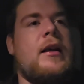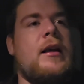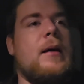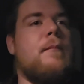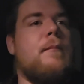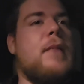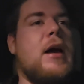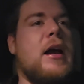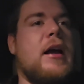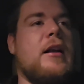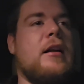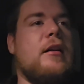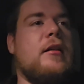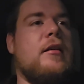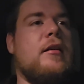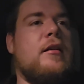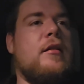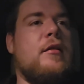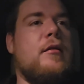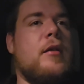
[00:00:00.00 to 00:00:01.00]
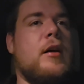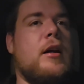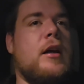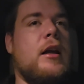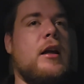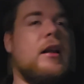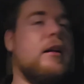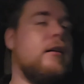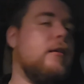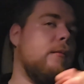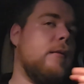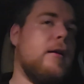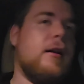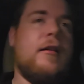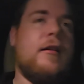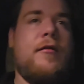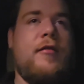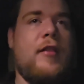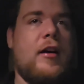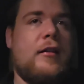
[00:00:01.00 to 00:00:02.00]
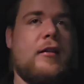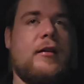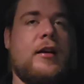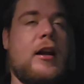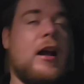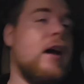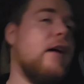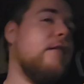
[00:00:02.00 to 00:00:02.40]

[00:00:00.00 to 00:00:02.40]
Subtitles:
get back into doing intermittent fasting.